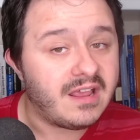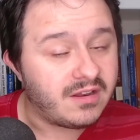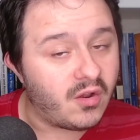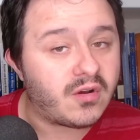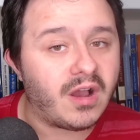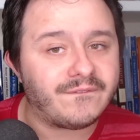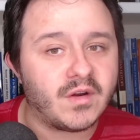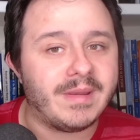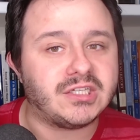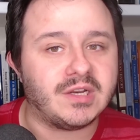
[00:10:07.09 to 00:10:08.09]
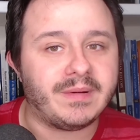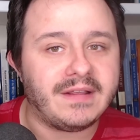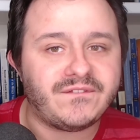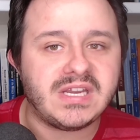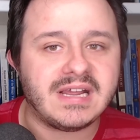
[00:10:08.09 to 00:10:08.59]
no confirmation, but
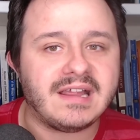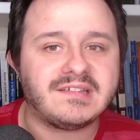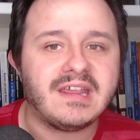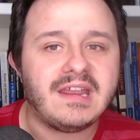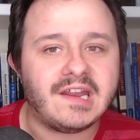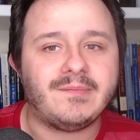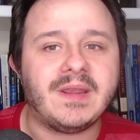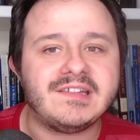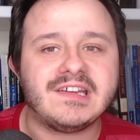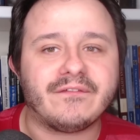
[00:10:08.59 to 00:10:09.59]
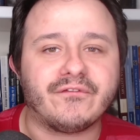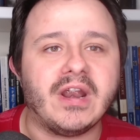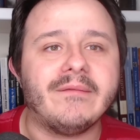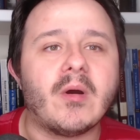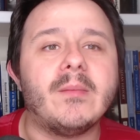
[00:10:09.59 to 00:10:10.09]
if he does, it's because he's
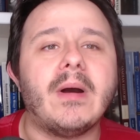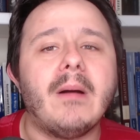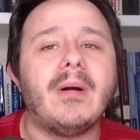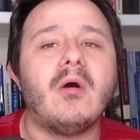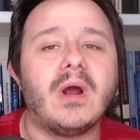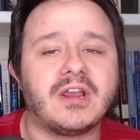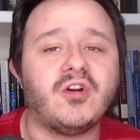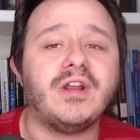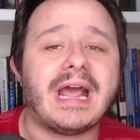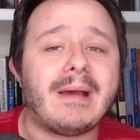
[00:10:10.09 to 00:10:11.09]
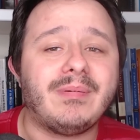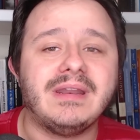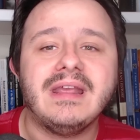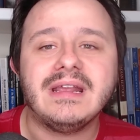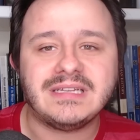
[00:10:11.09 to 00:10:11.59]
afraid about what could happen